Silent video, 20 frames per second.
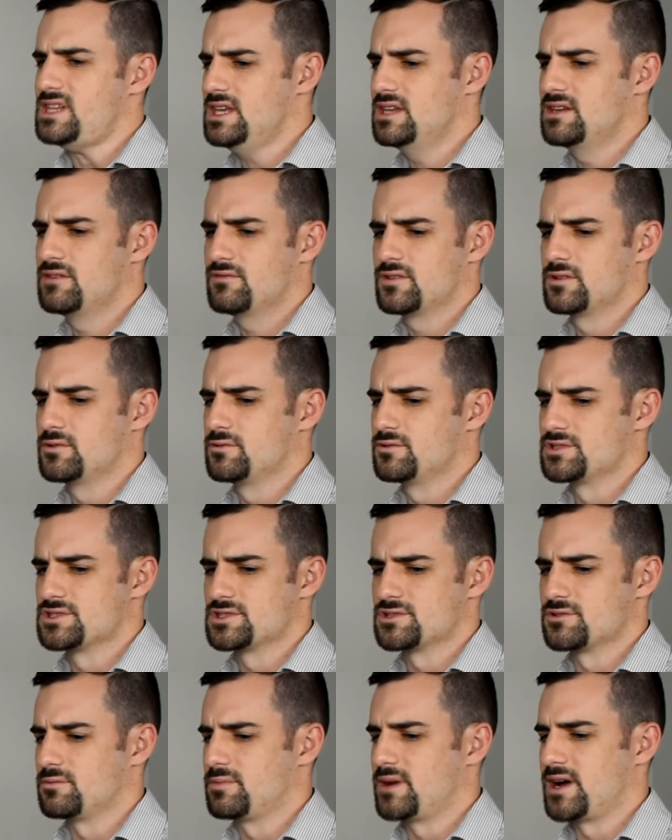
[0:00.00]

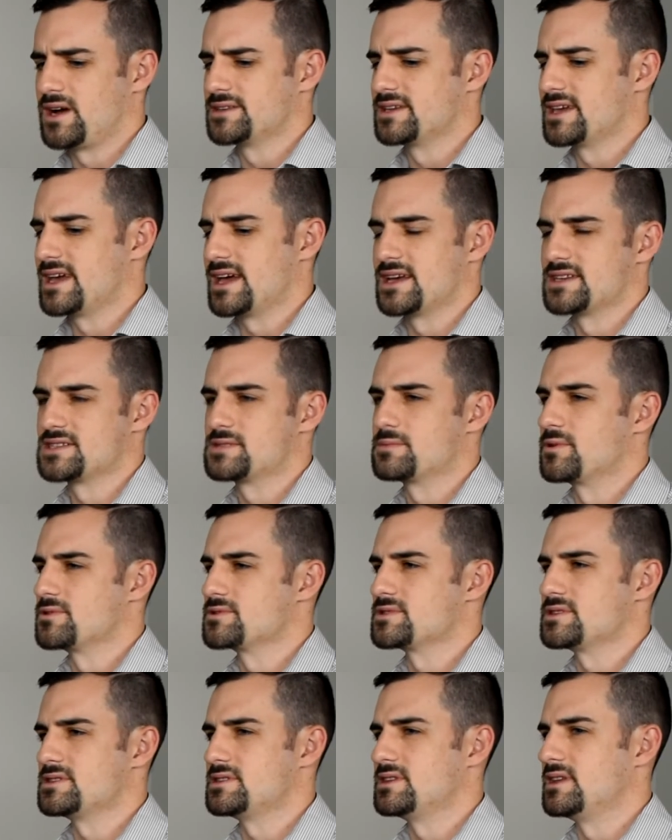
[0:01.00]
influential podcast
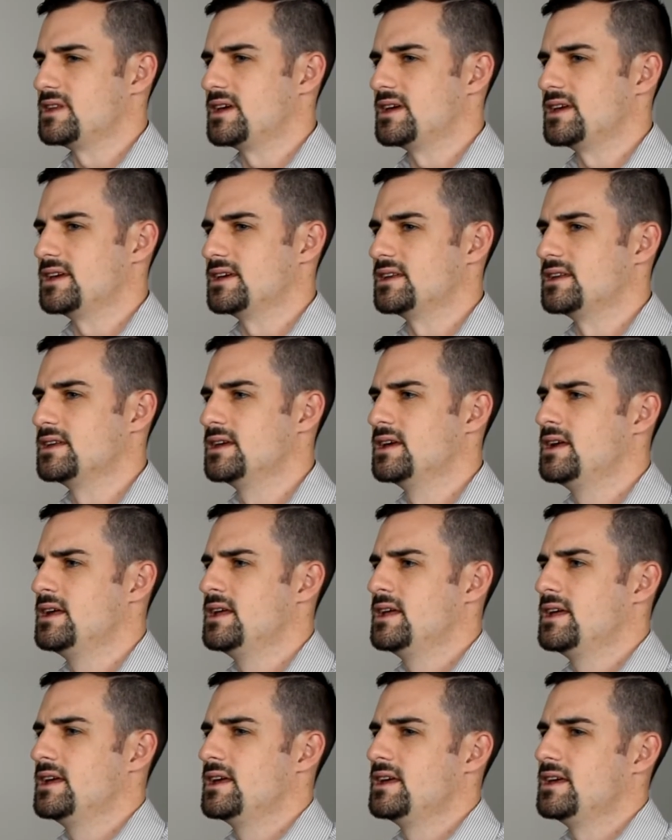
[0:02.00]
person today, and
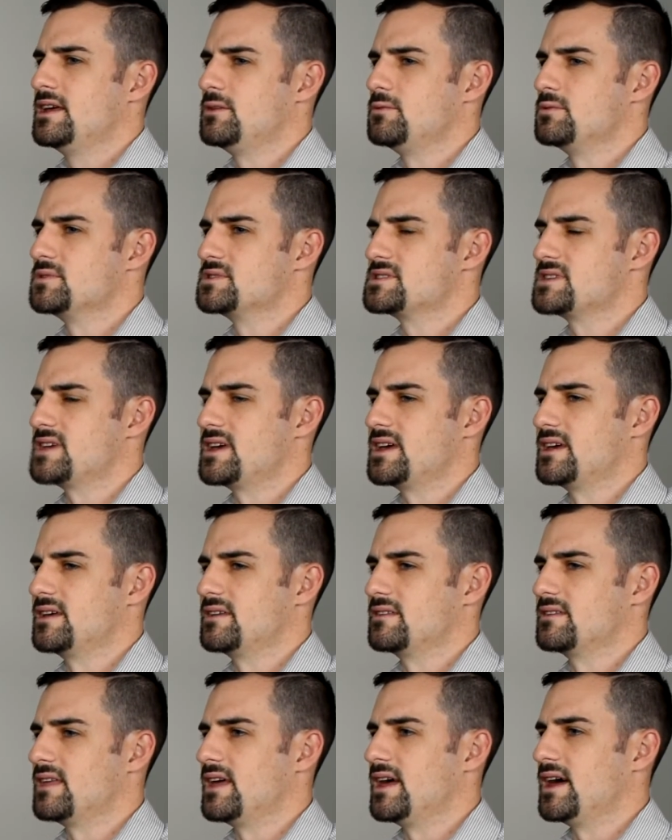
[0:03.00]
he was
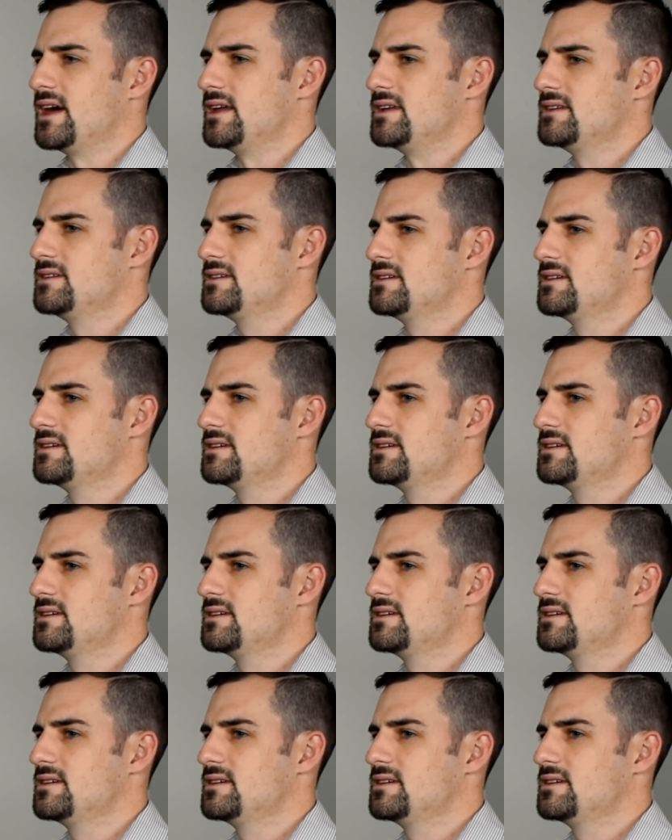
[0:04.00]
saying that